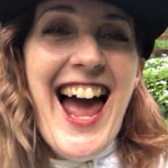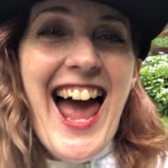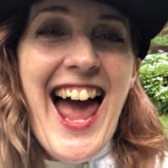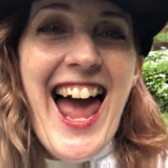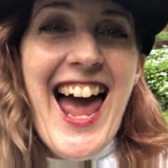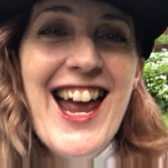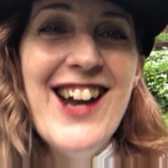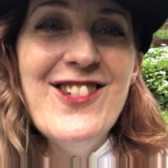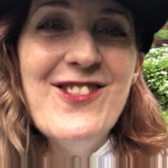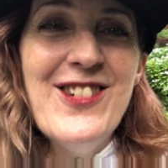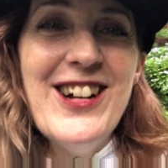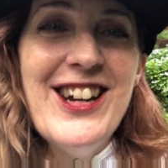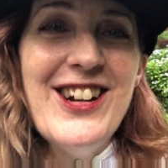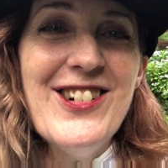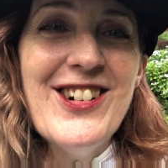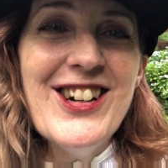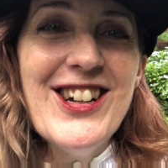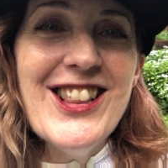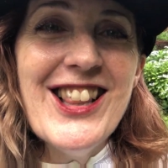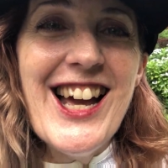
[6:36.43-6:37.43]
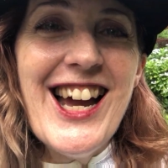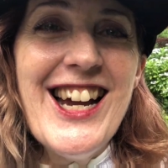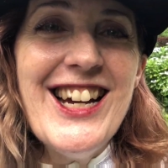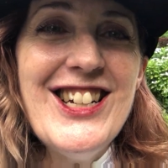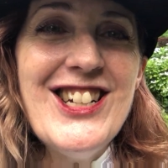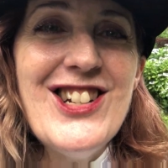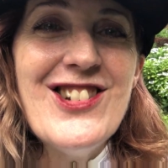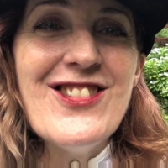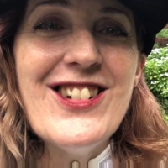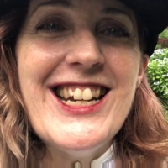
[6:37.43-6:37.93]
And we were like
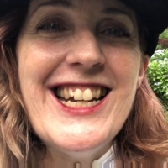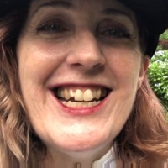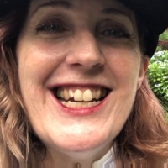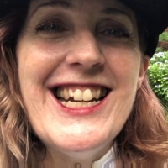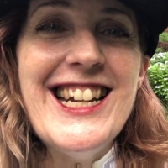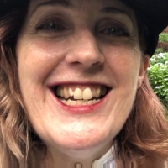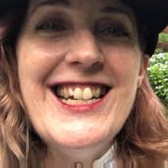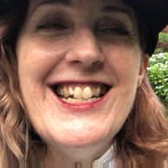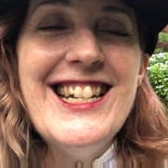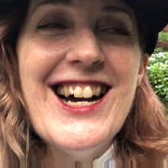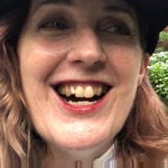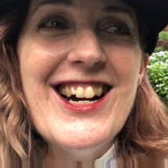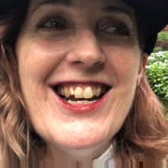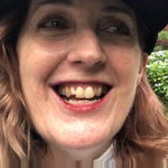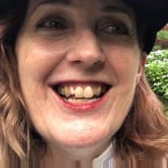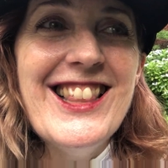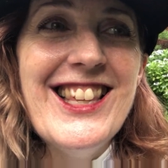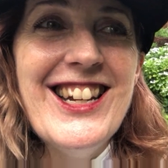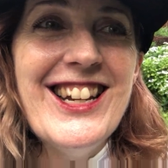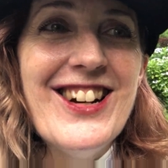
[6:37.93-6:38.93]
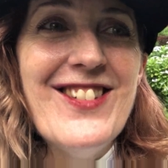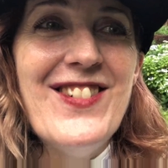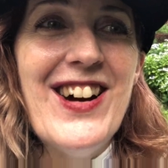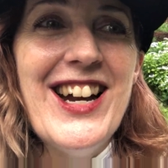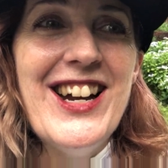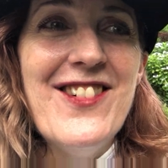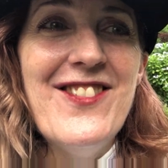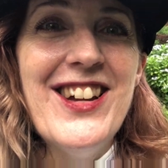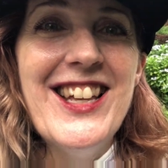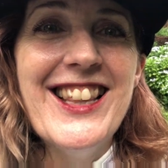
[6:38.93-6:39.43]
shrinking down. I think I
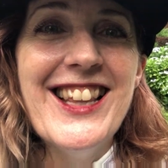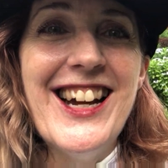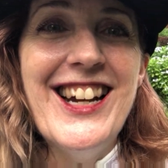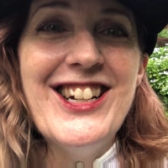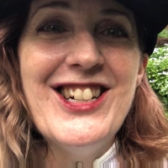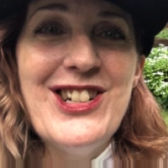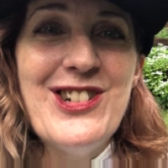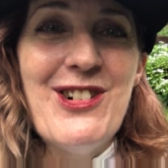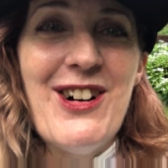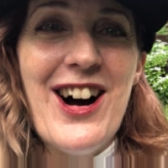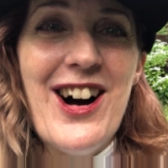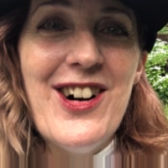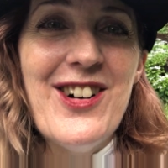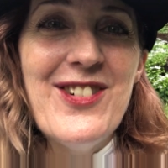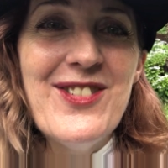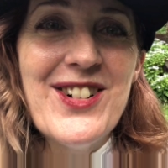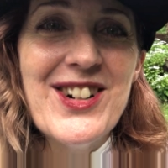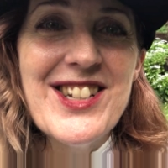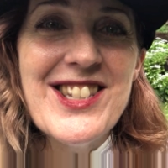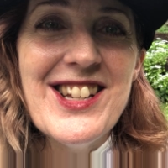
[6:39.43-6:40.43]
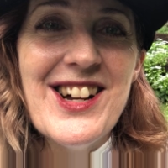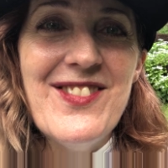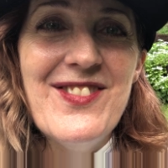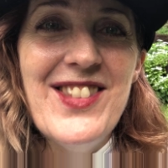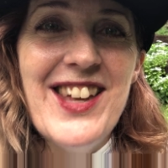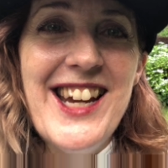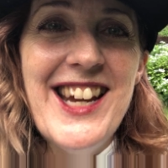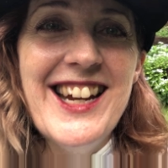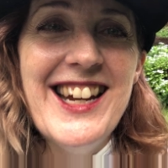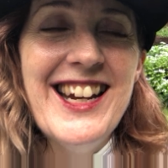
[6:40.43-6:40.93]
might have been like 12 or
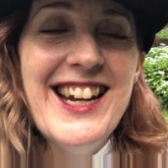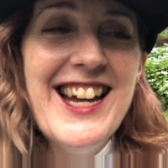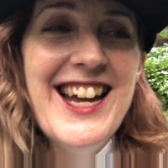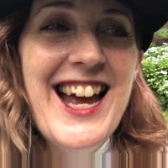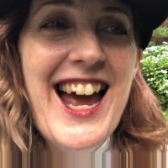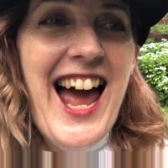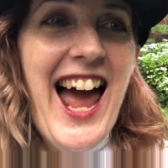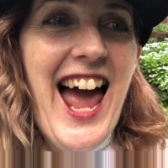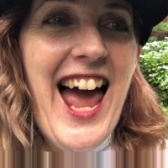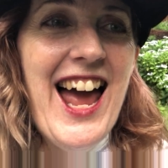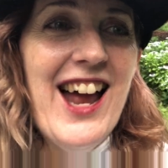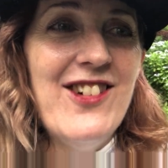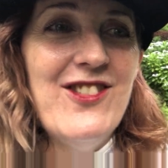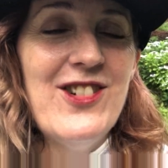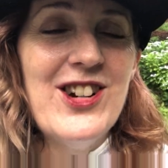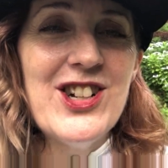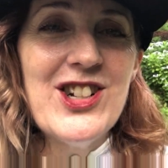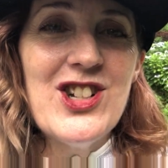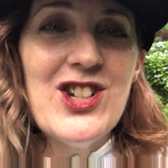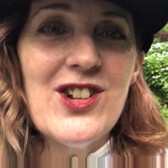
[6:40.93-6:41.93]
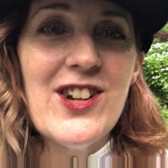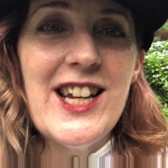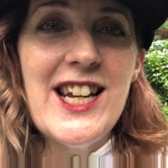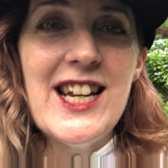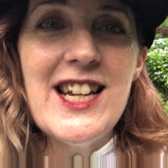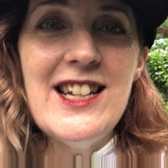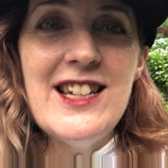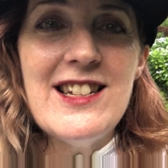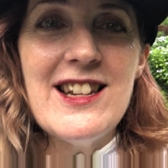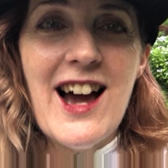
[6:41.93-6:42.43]
something. And we're
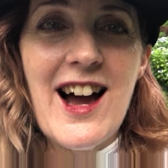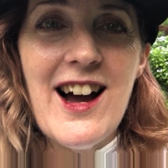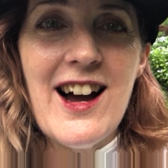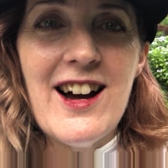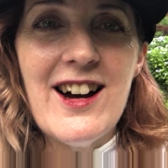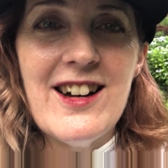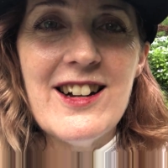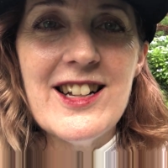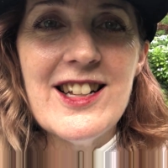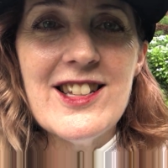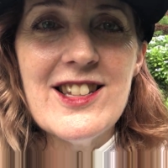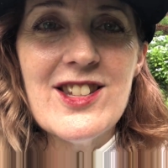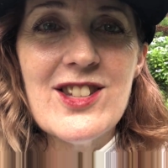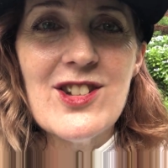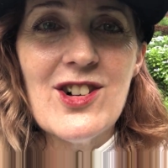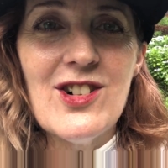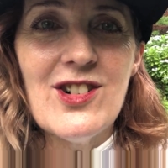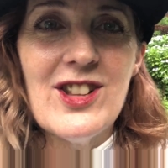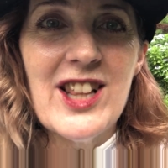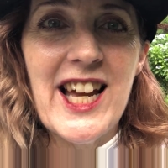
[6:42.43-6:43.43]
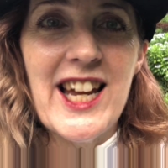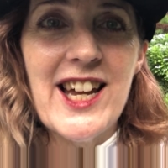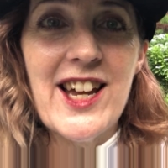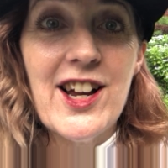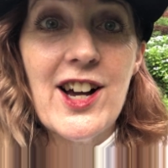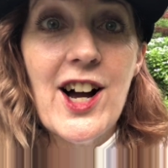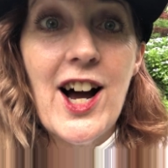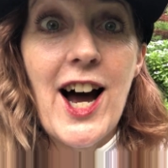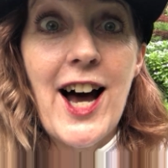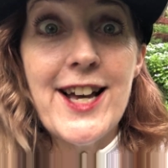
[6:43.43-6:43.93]
shrinking down, and so like
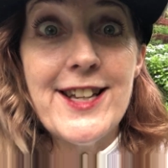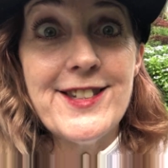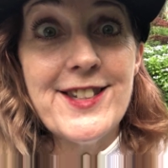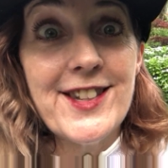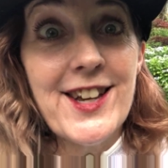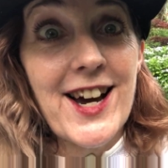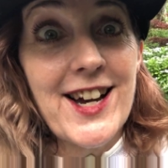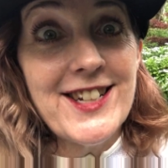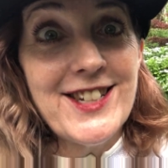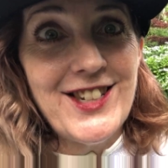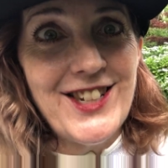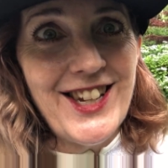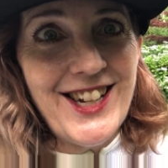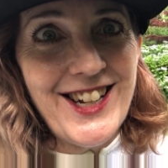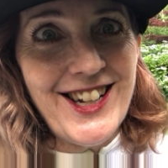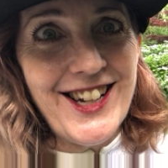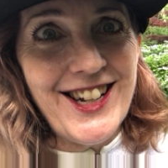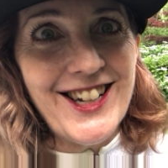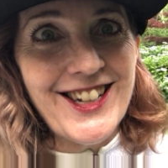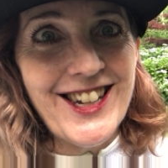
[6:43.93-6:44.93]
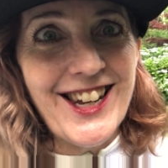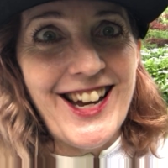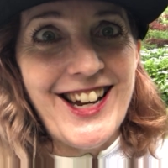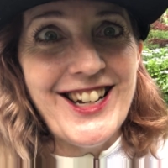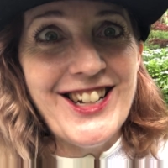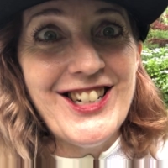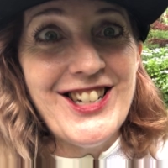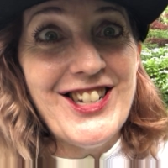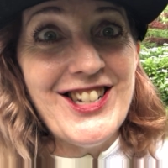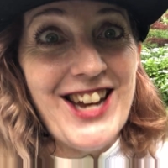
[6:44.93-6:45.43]
Hazukashii,
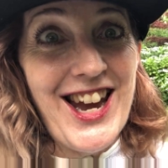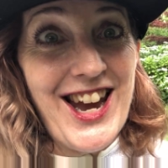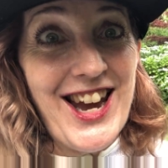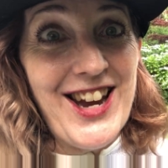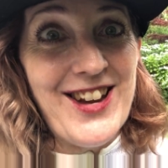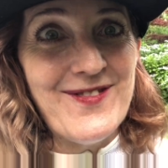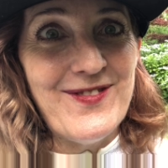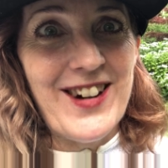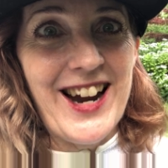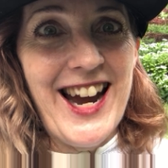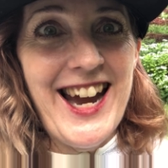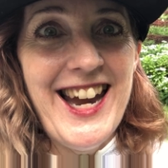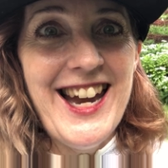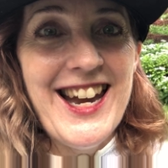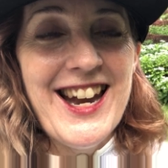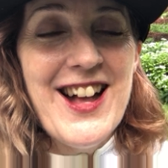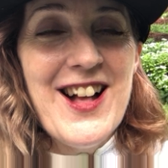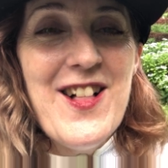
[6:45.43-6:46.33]
like shame, right?